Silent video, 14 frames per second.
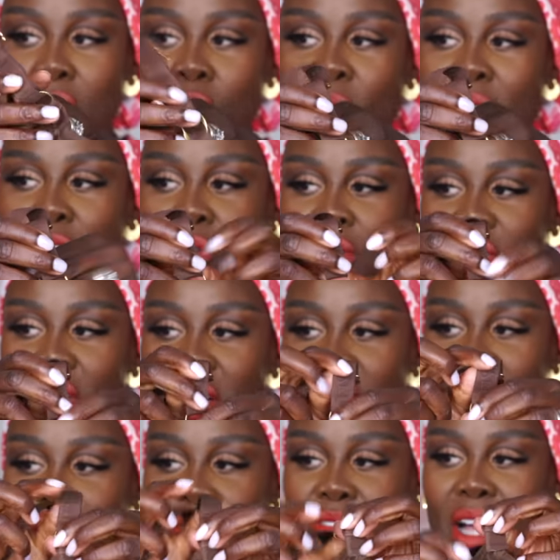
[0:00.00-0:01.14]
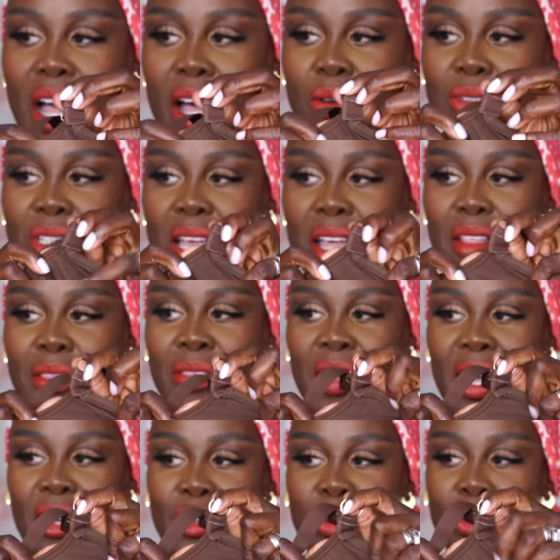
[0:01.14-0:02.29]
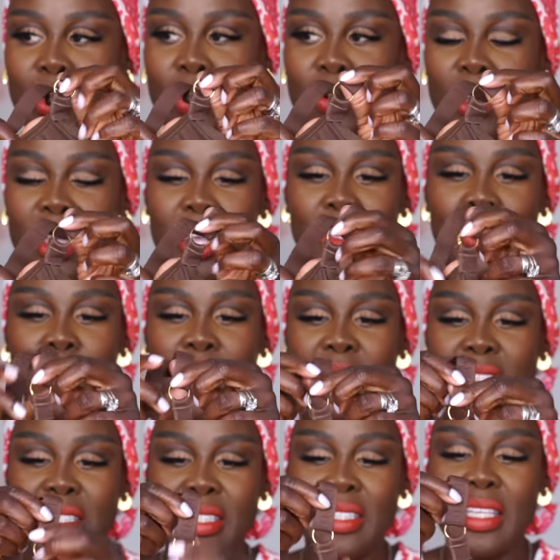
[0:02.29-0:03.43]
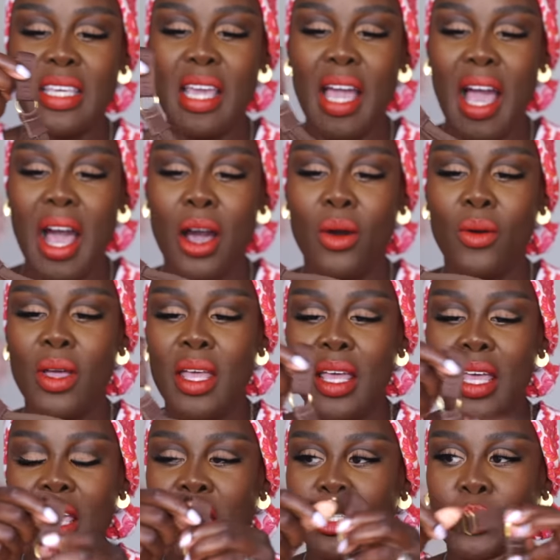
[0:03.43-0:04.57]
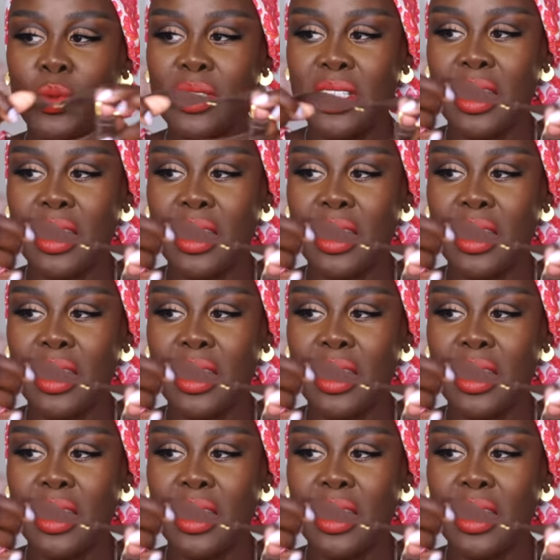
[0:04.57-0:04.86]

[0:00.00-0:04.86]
When you turn it around, there you go. You can see how it was